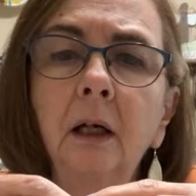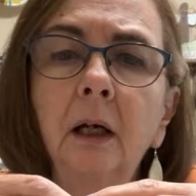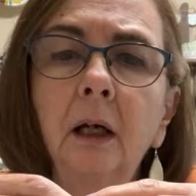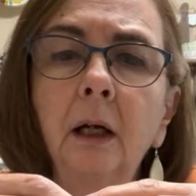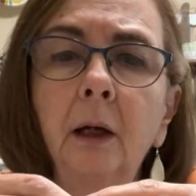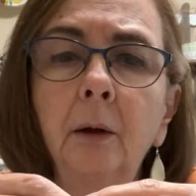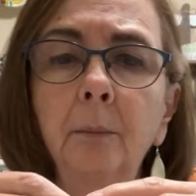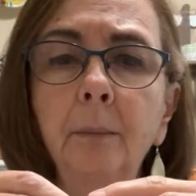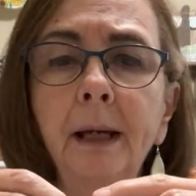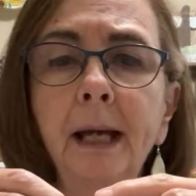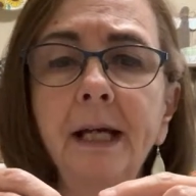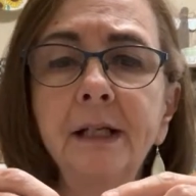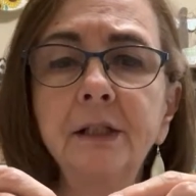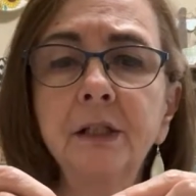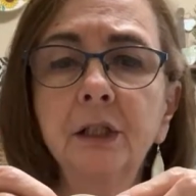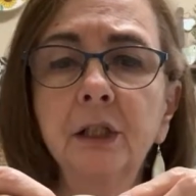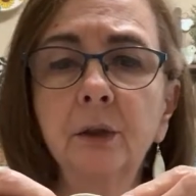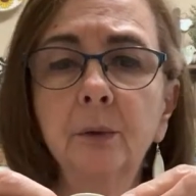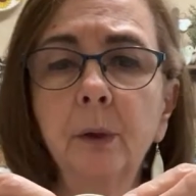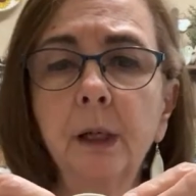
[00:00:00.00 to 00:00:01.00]
A
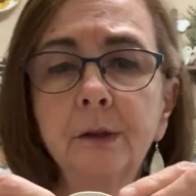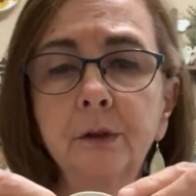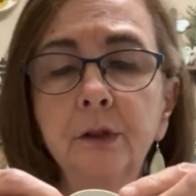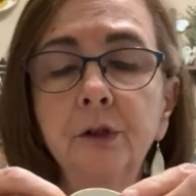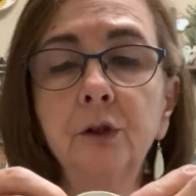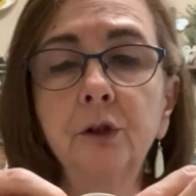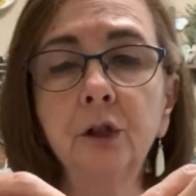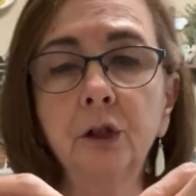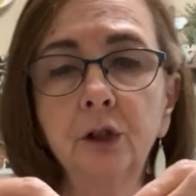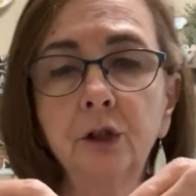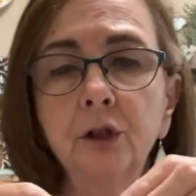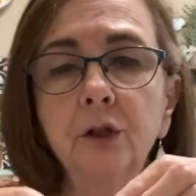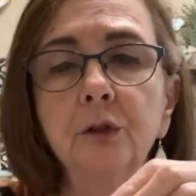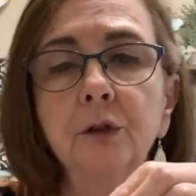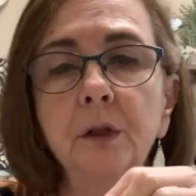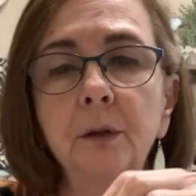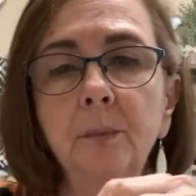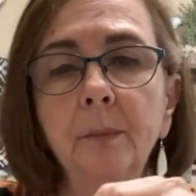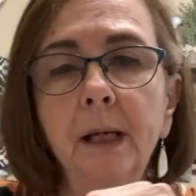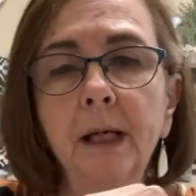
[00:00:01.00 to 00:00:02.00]
magic eraser. You could
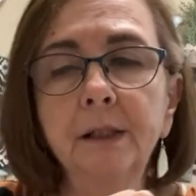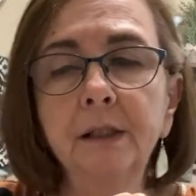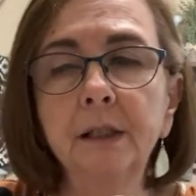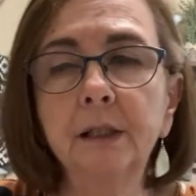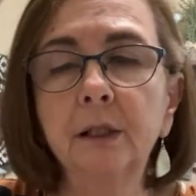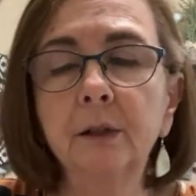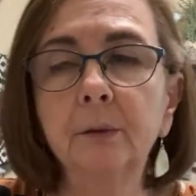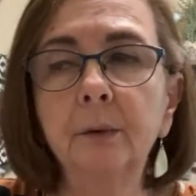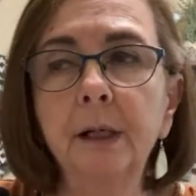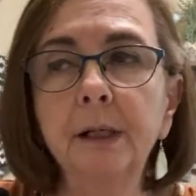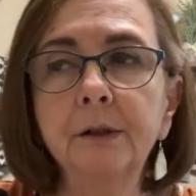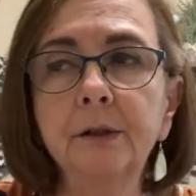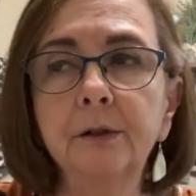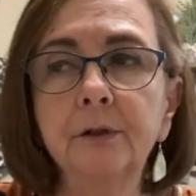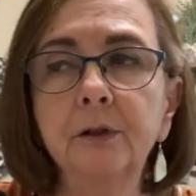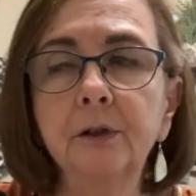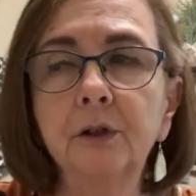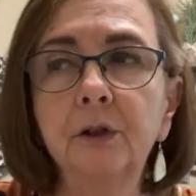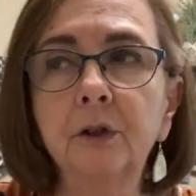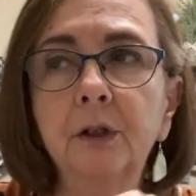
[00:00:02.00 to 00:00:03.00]
use a magic eraser,
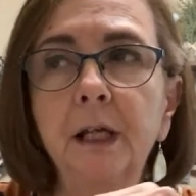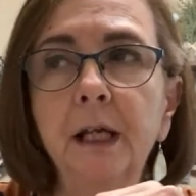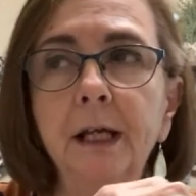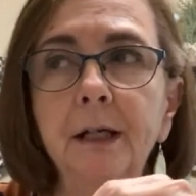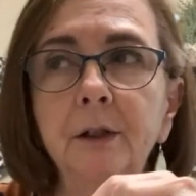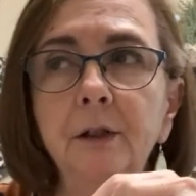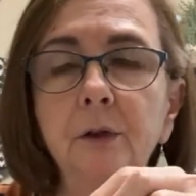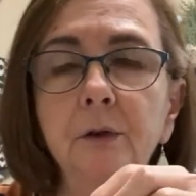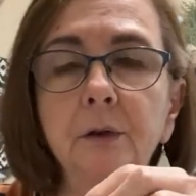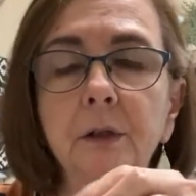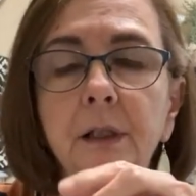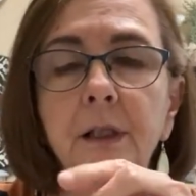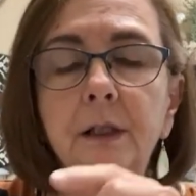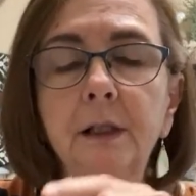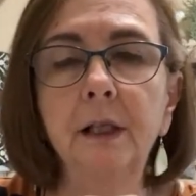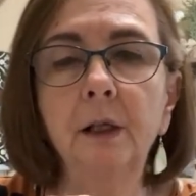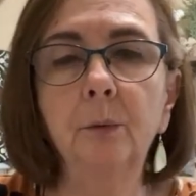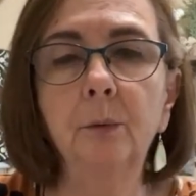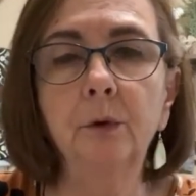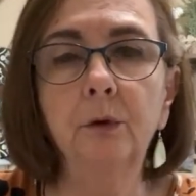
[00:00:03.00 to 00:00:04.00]
just you can't use
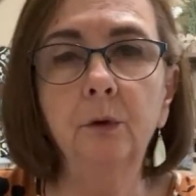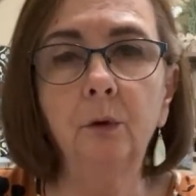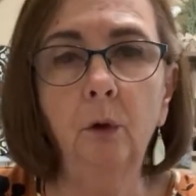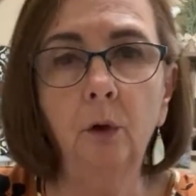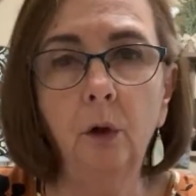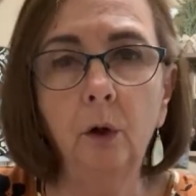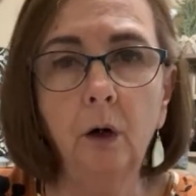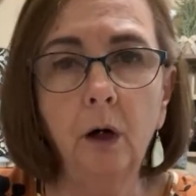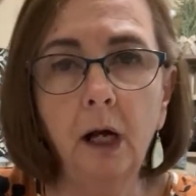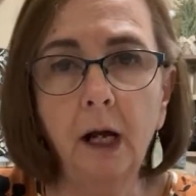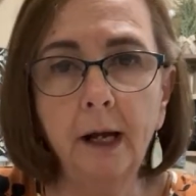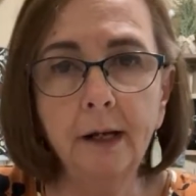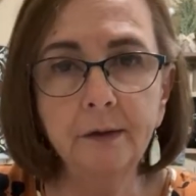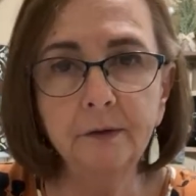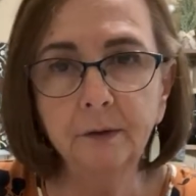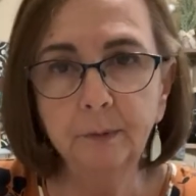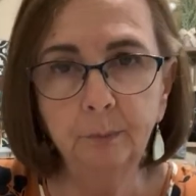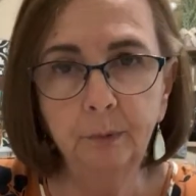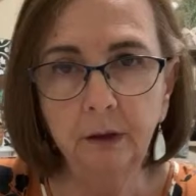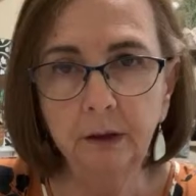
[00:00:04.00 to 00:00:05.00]
anything with
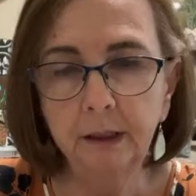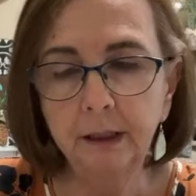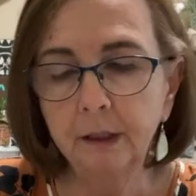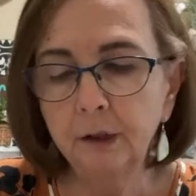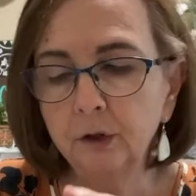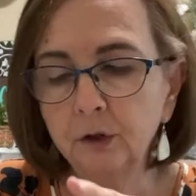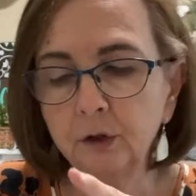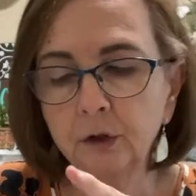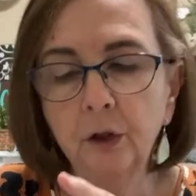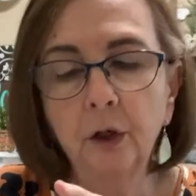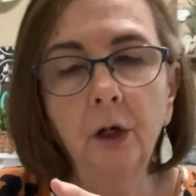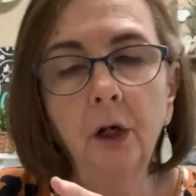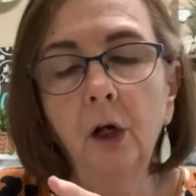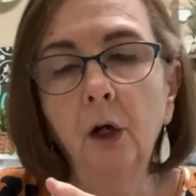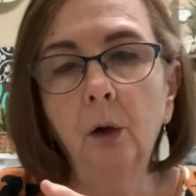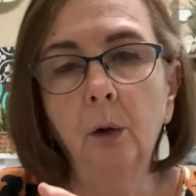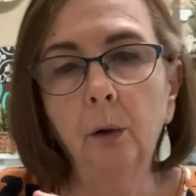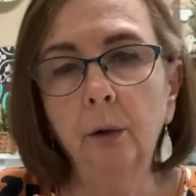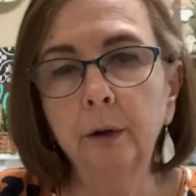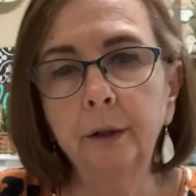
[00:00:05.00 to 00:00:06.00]
Clorox, bleach,
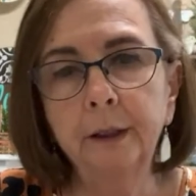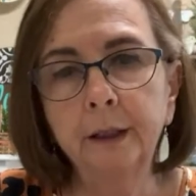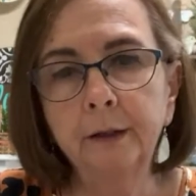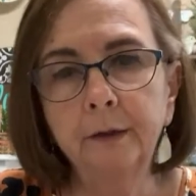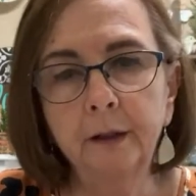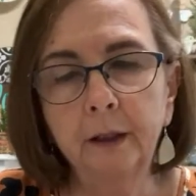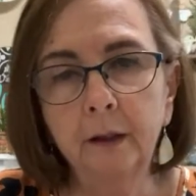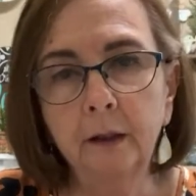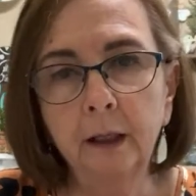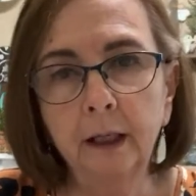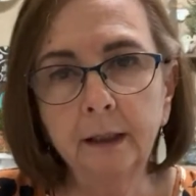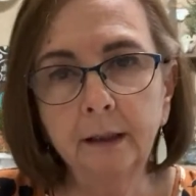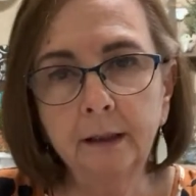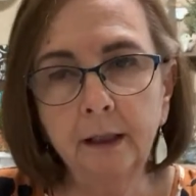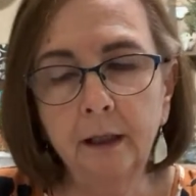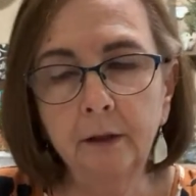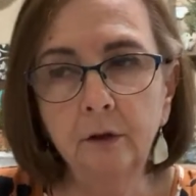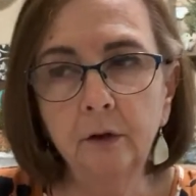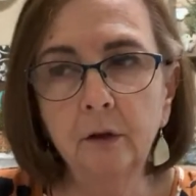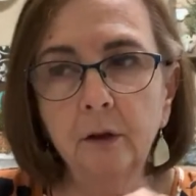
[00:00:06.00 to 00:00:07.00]
or anything like
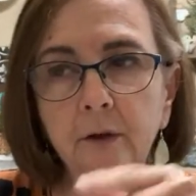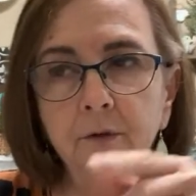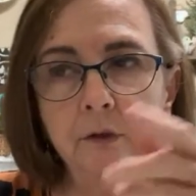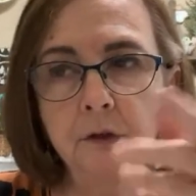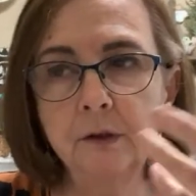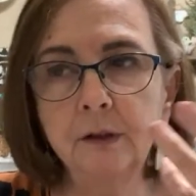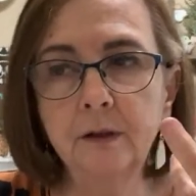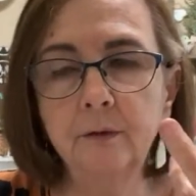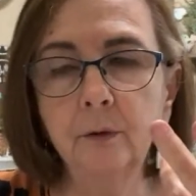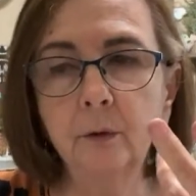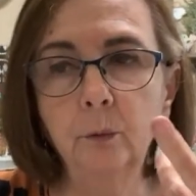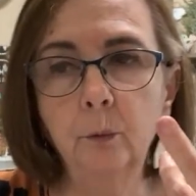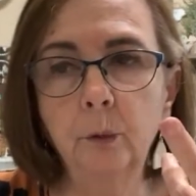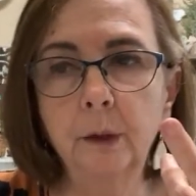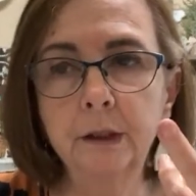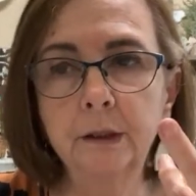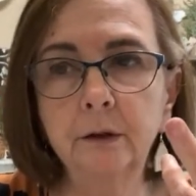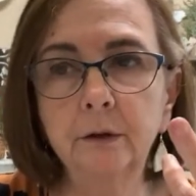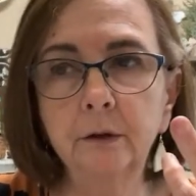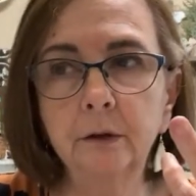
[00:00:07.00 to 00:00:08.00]
that. You could just have a
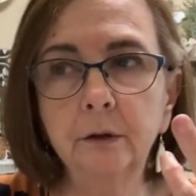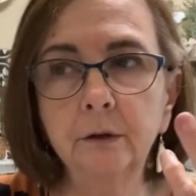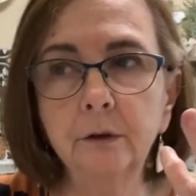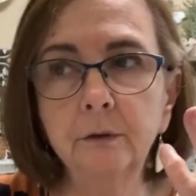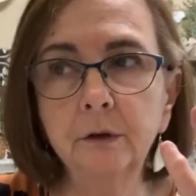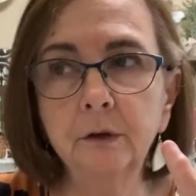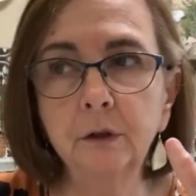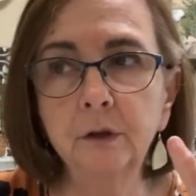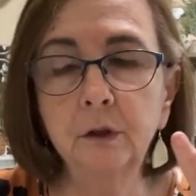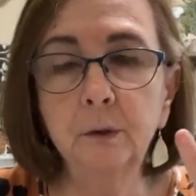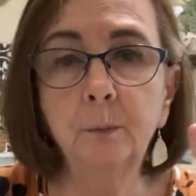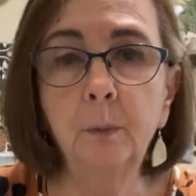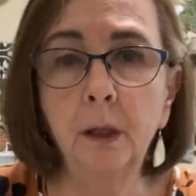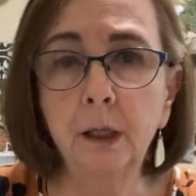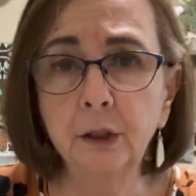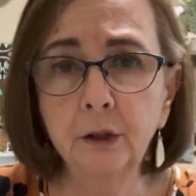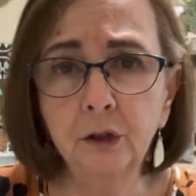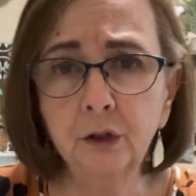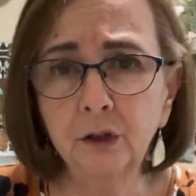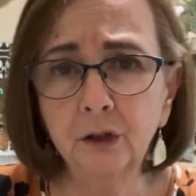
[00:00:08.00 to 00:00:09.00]
regular
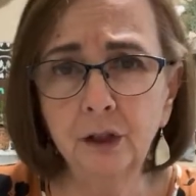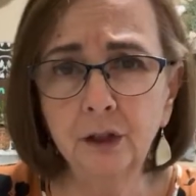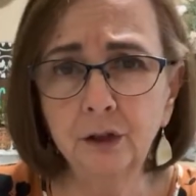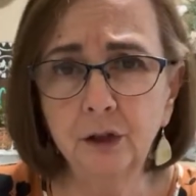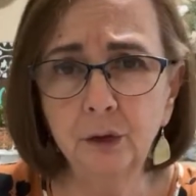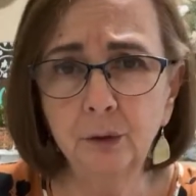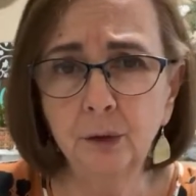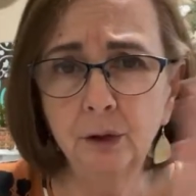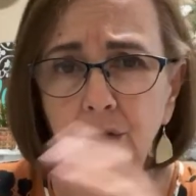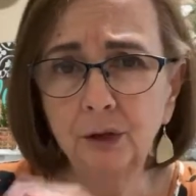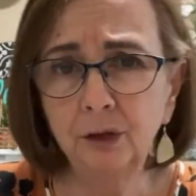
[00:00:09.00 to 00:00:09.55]
sponge that you would